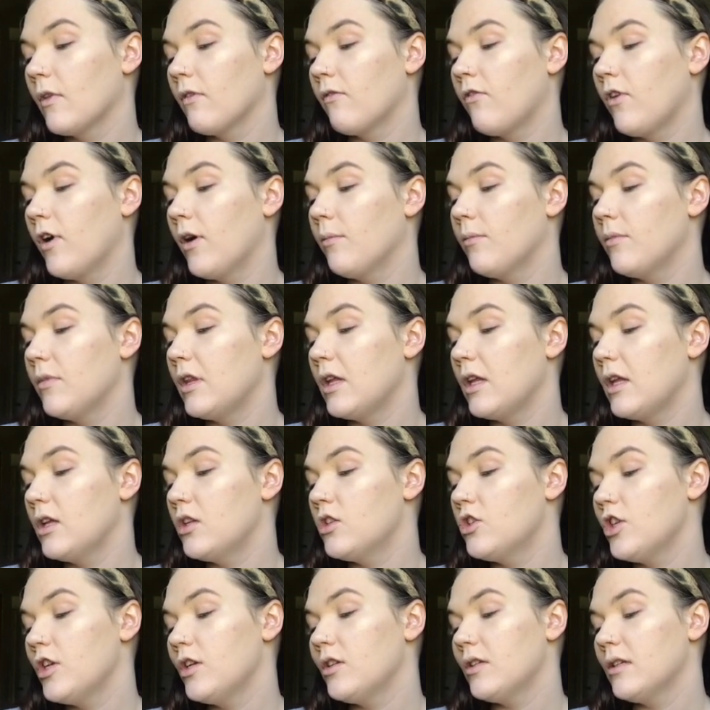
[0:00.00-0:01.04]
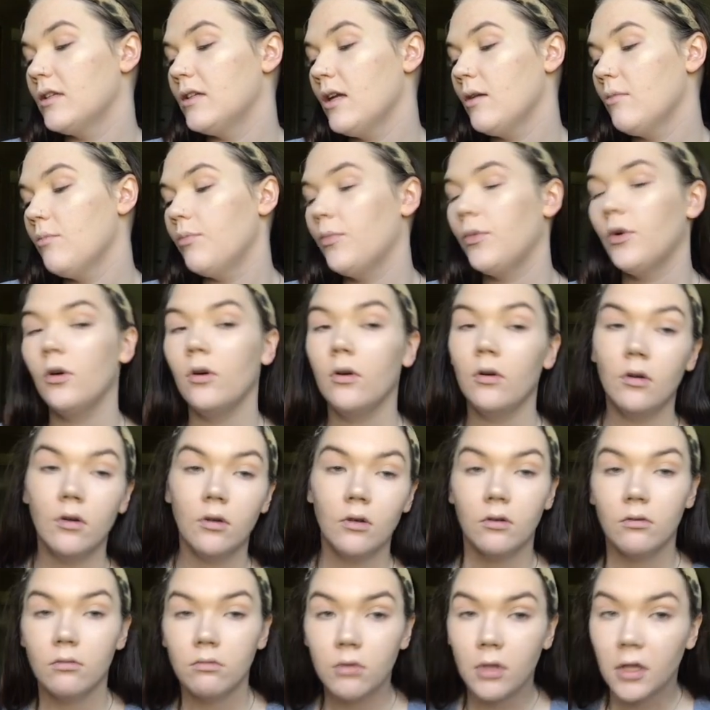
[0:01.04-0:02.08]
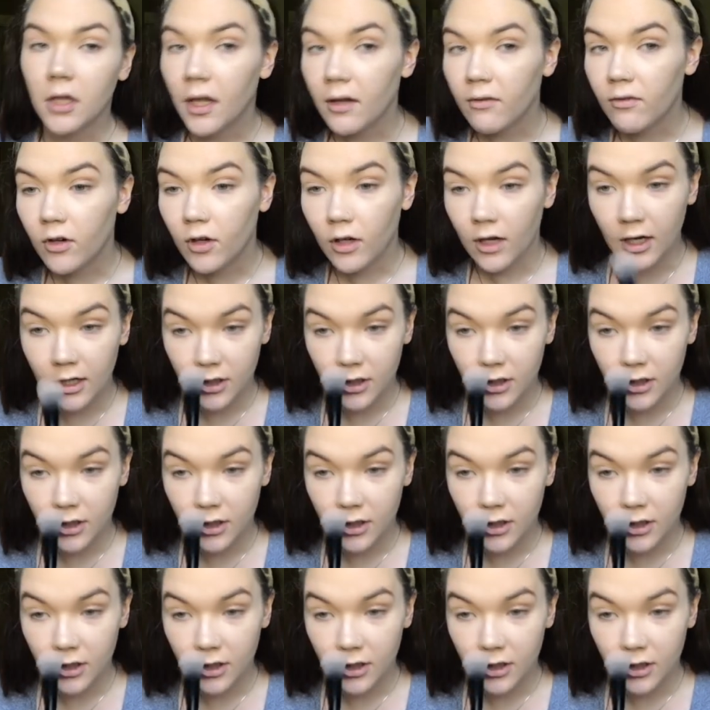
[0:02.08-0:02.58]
from the cheek to temple, whatever.